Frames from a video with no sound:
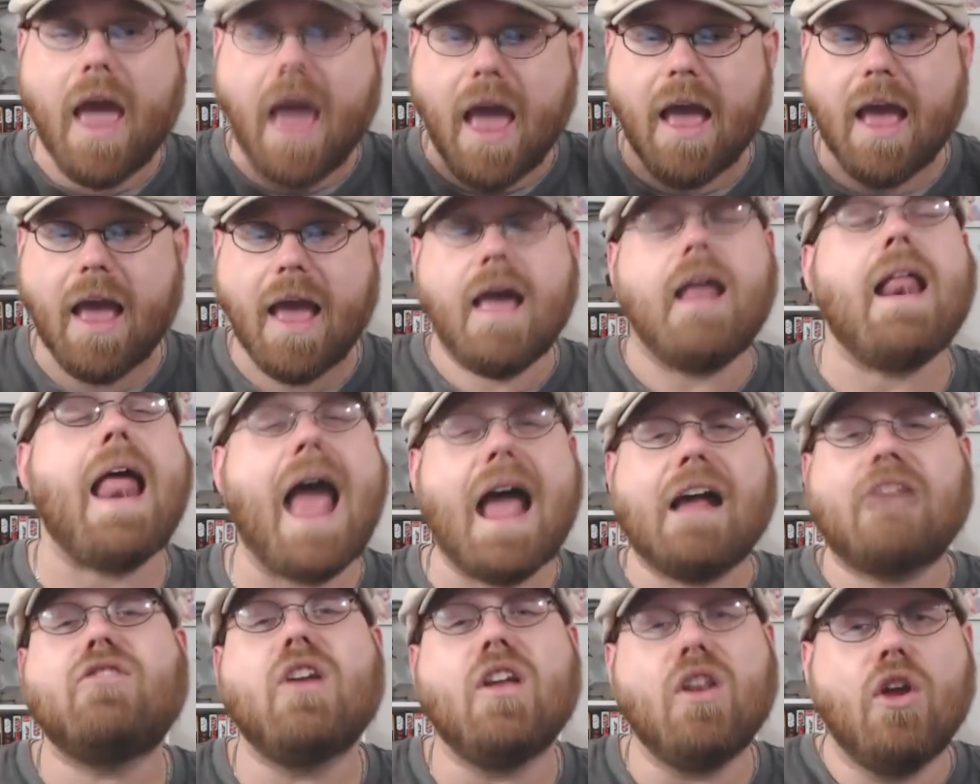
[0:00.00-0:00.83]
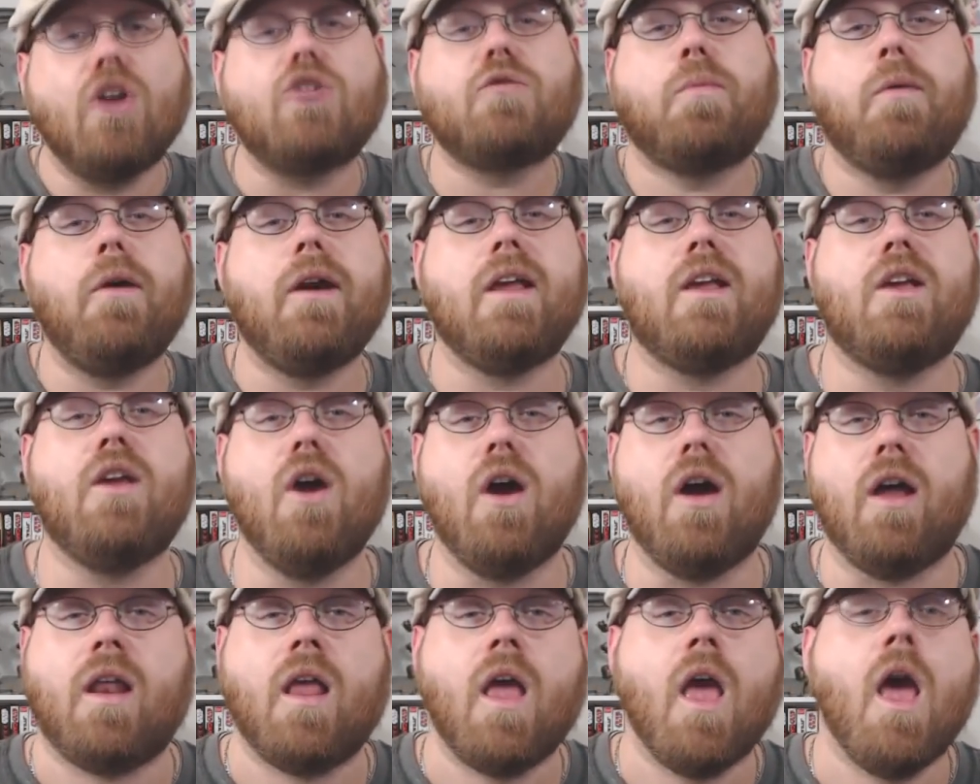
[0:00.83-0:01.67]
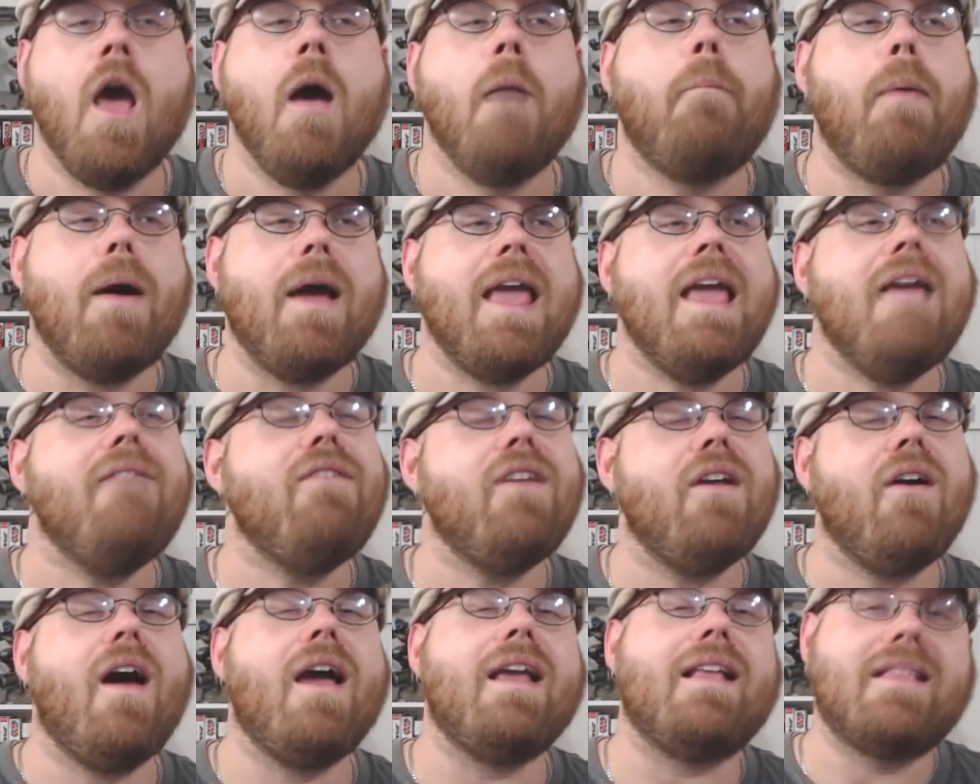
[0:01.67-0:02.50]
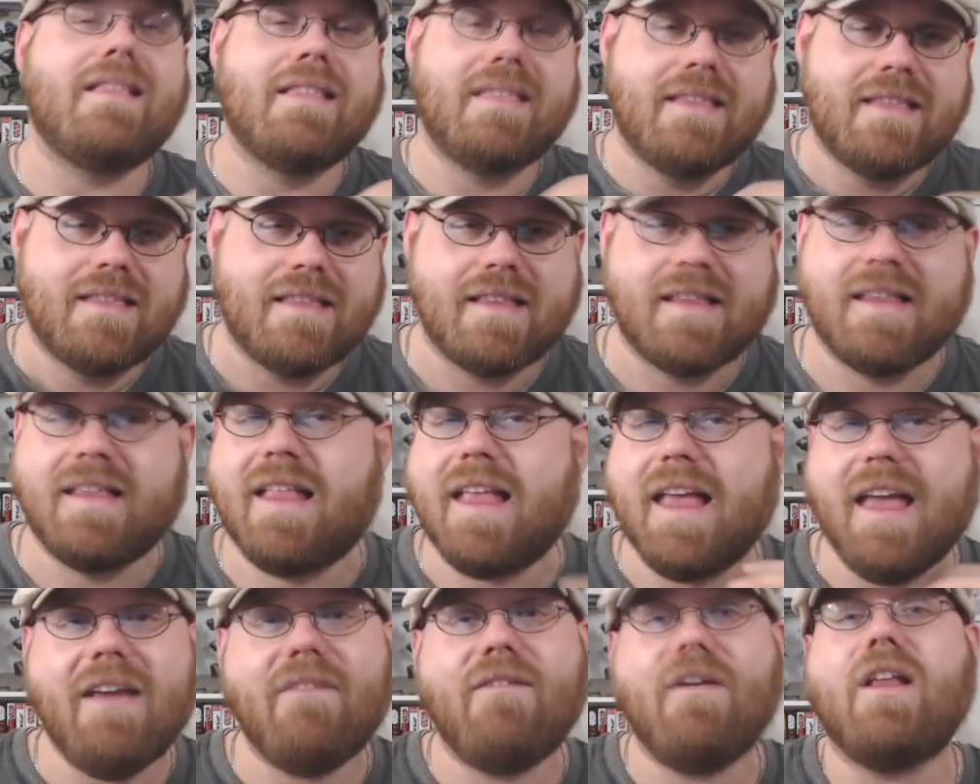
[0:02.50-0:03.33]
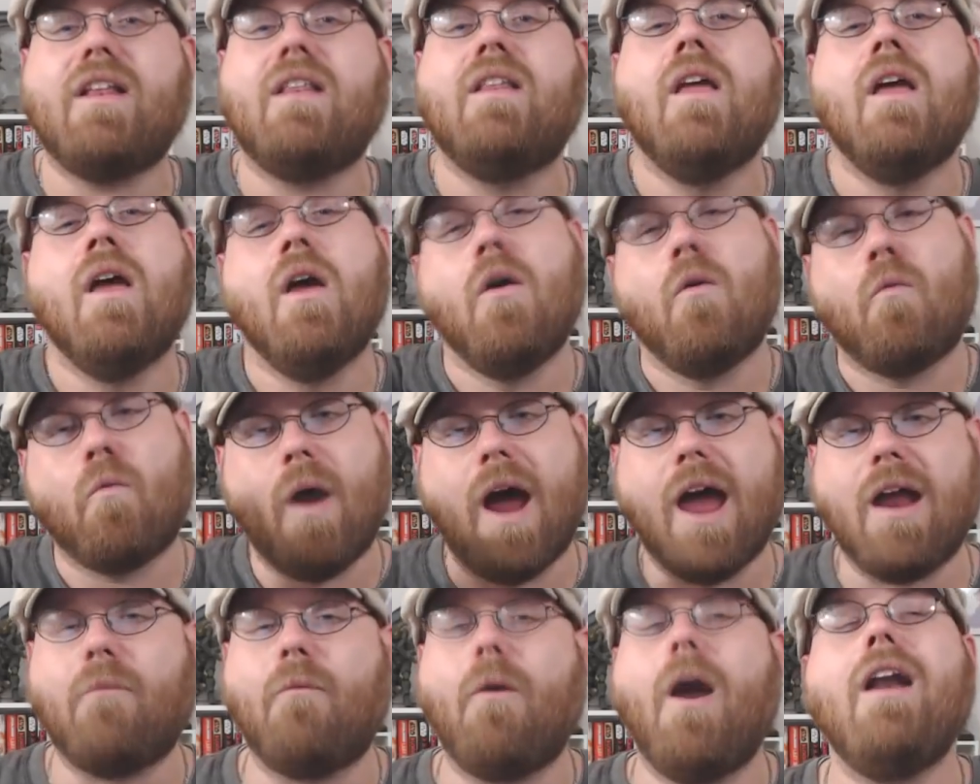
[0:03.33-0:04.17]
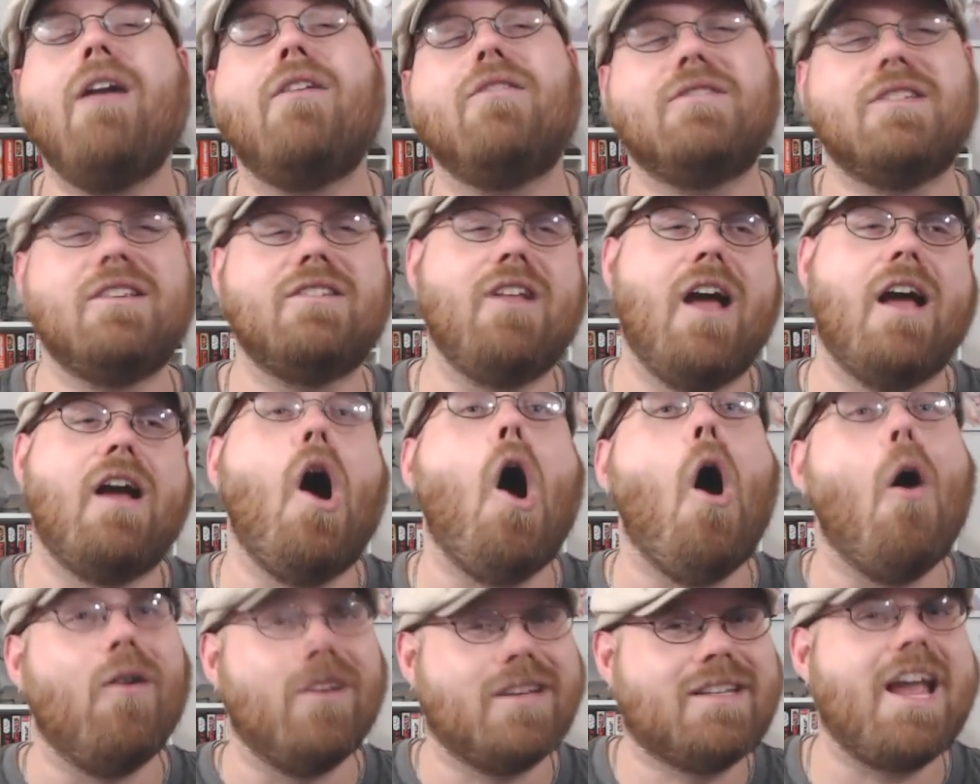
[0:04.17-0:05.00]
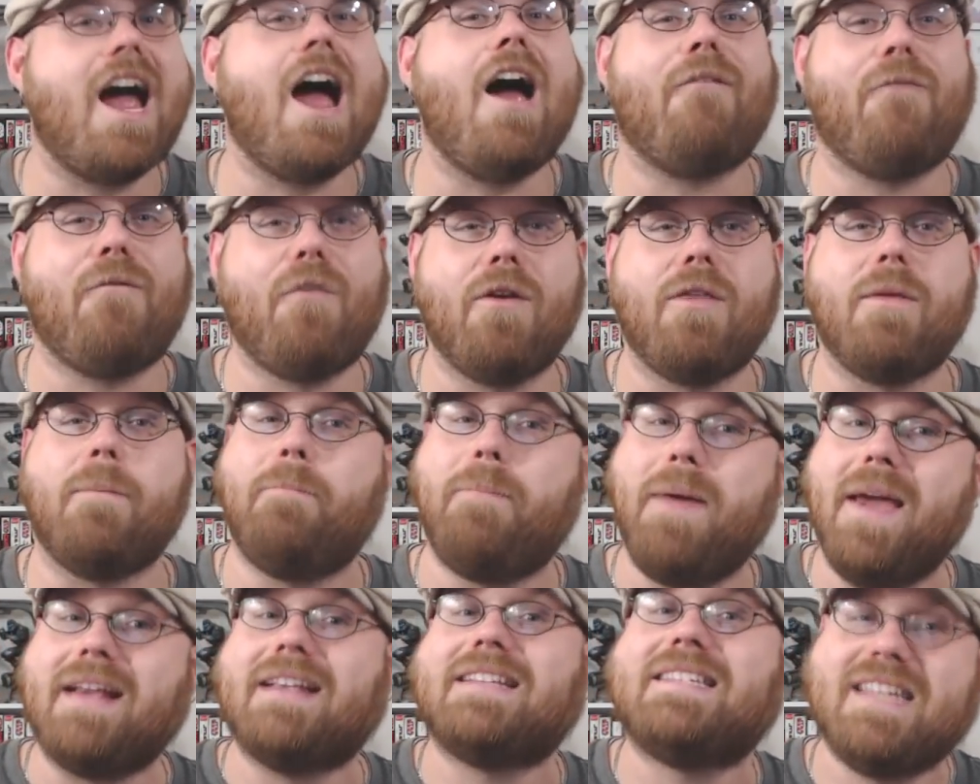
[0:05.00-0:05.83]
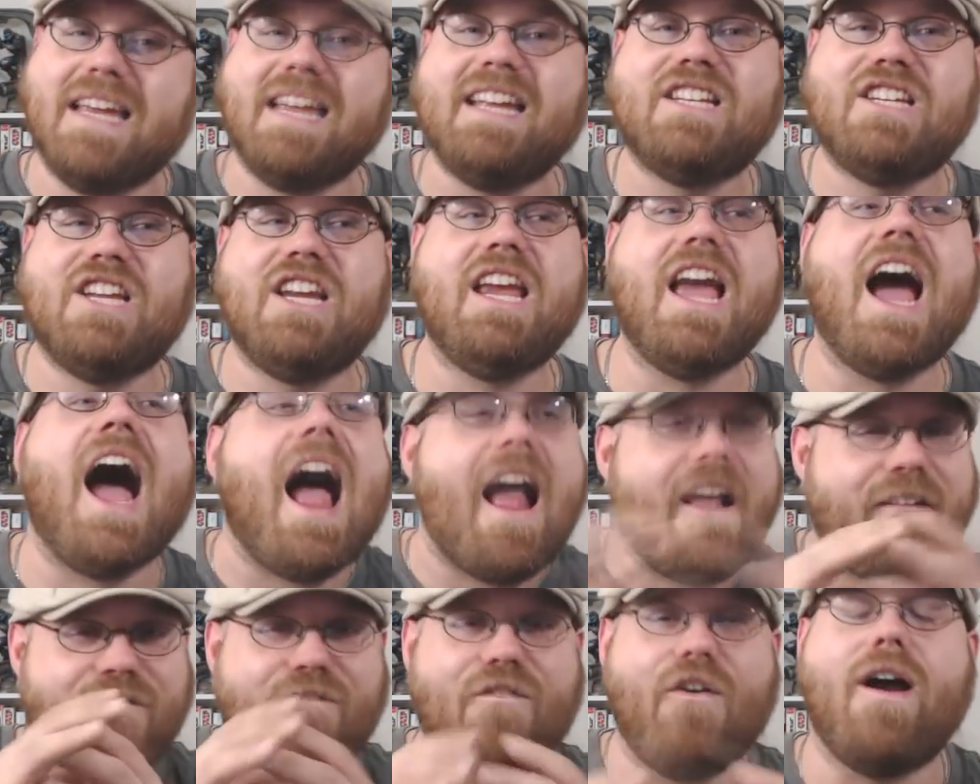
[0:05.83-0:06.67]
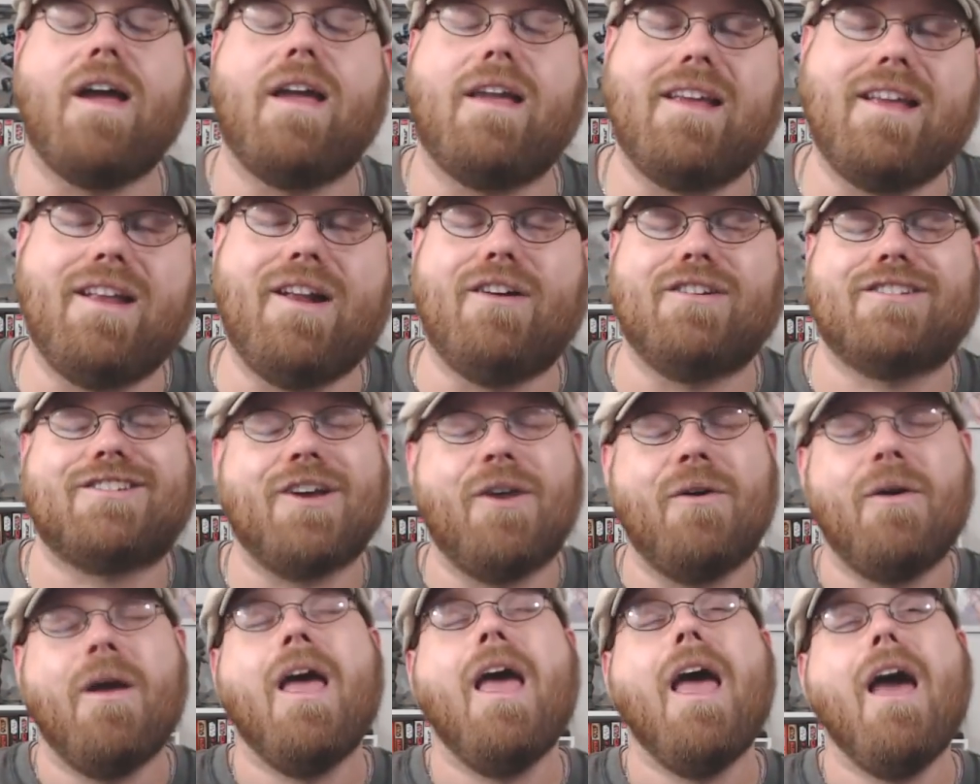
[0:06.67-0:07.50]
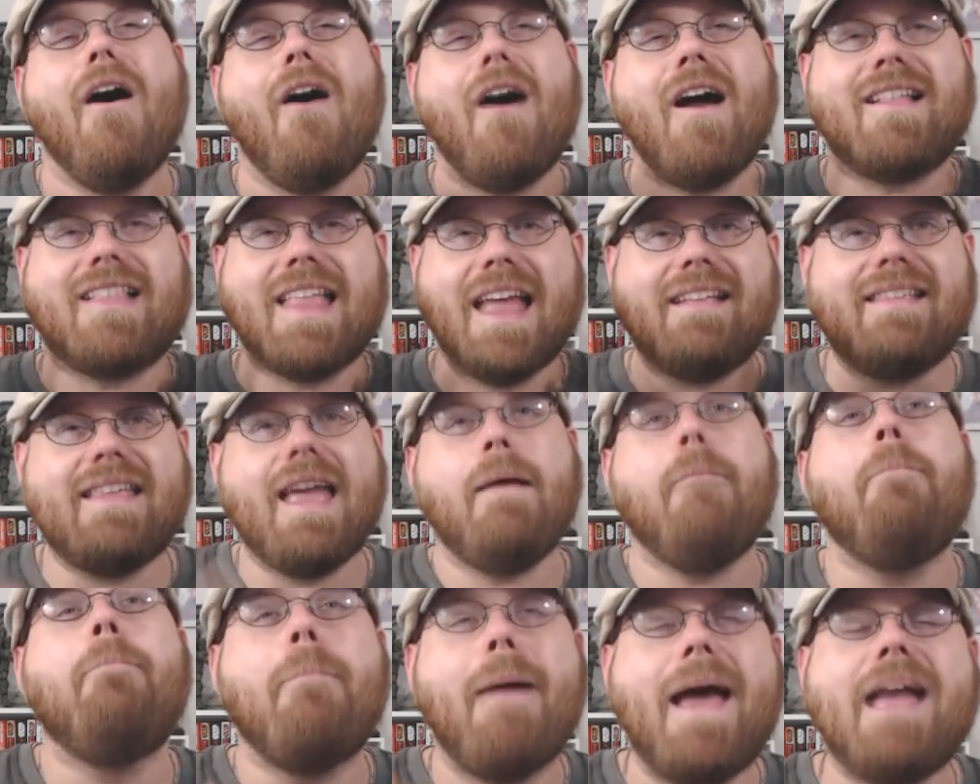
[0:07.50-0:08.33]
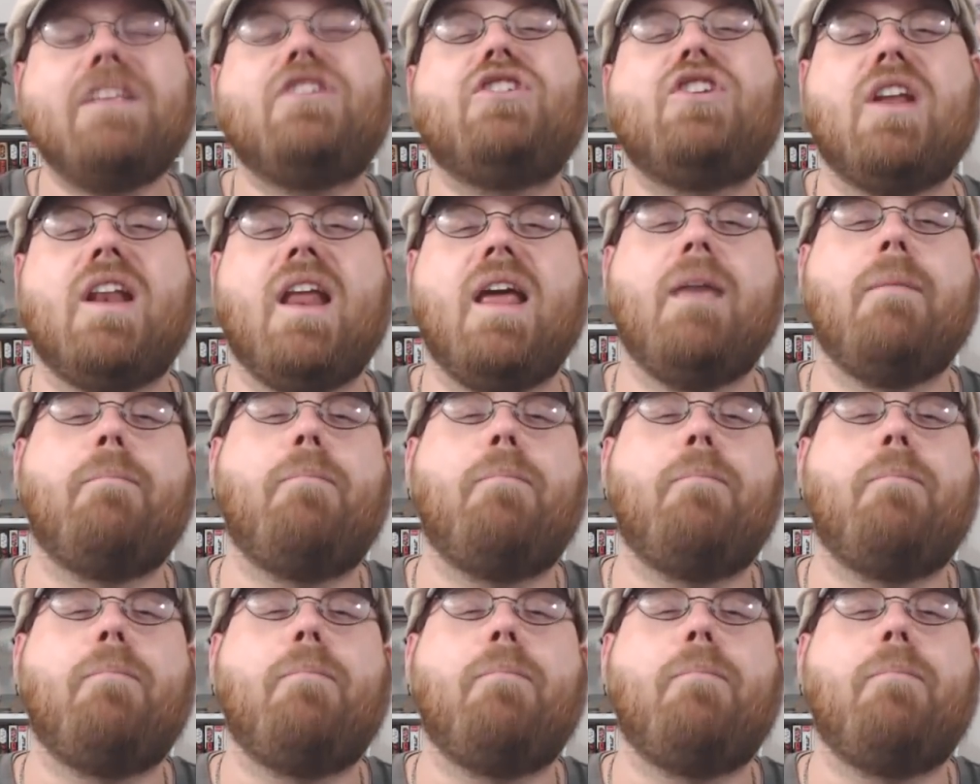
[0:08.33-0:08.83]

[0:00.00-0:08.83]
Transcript: it, it actually looks pretty good. But even like, even Ryan Reynolds is like, oh, it's time for the big CGI fight, you know? So, like, they, they mention